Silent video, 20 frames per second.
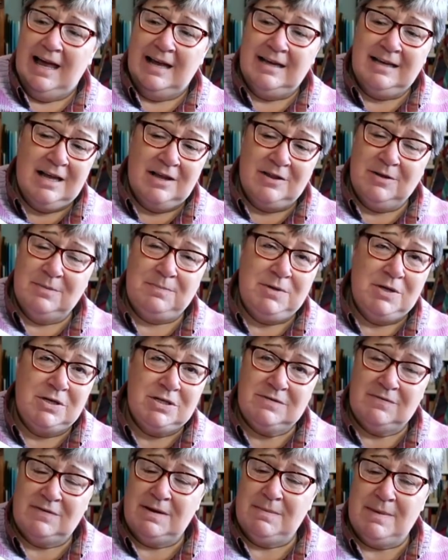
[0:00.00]
Another
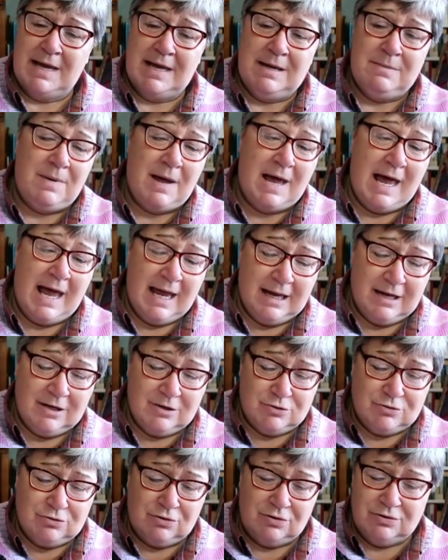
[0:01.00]
beautifully made
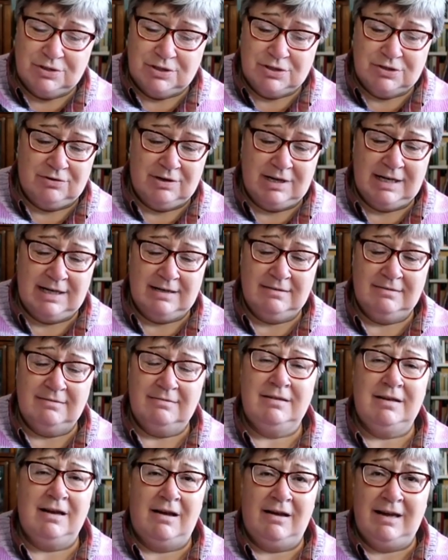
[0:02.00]
bag, drawstring,
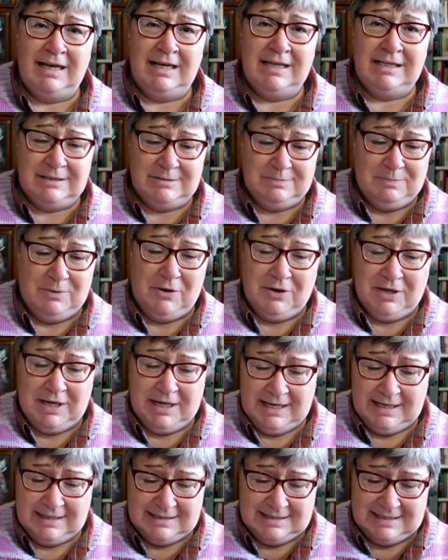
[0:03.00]
lined
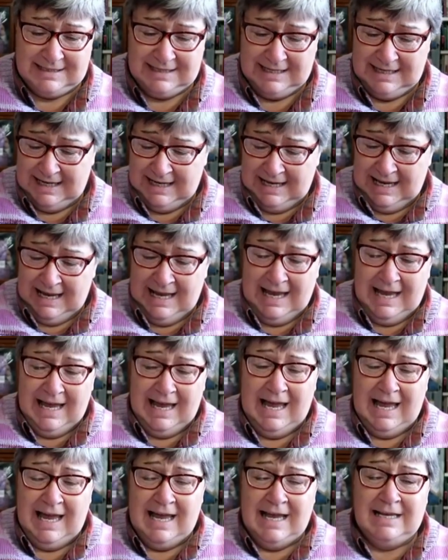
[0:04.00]
pocket,
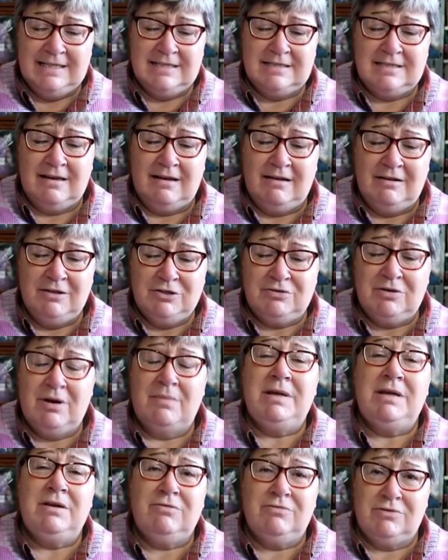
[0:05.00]
and our
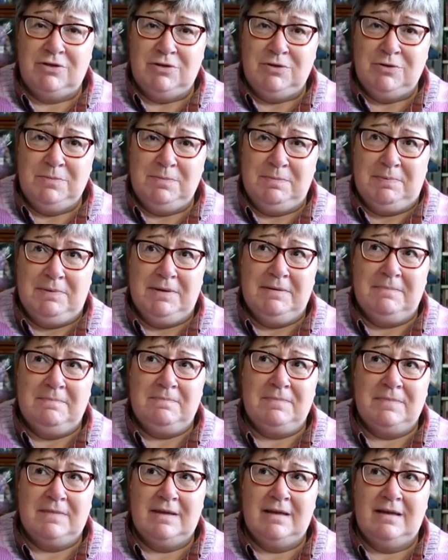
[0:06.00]
drumming group
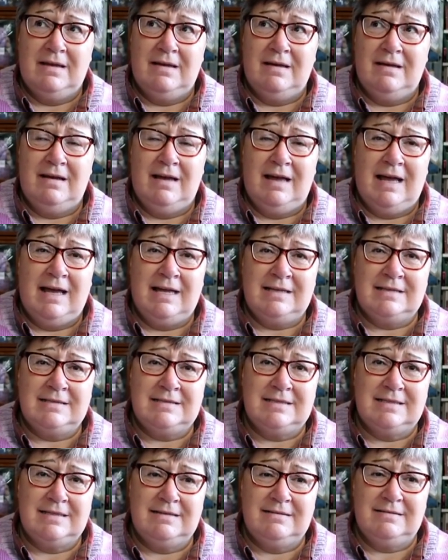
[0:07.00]

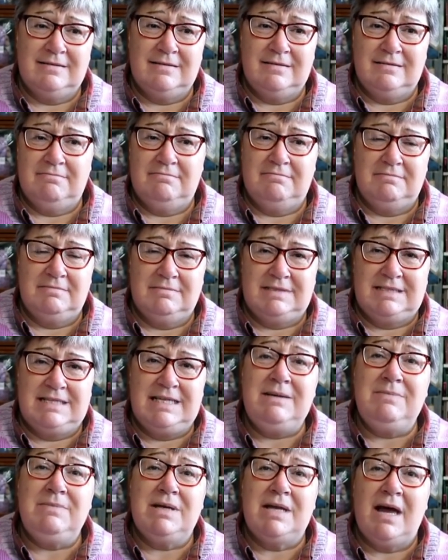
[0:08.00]
has
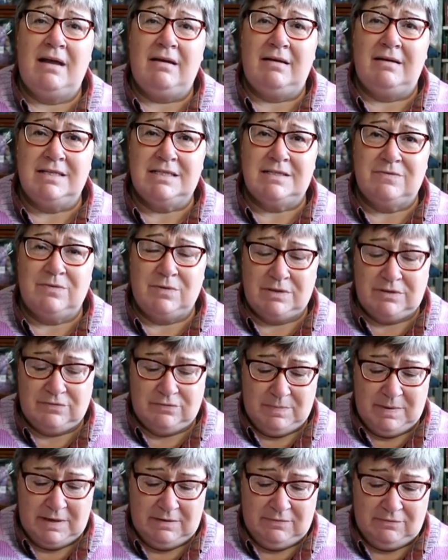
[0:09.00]
team colours, for want
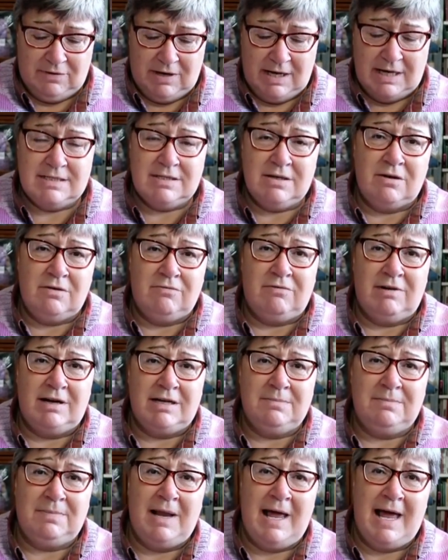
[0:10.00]
of a better phrase, of red and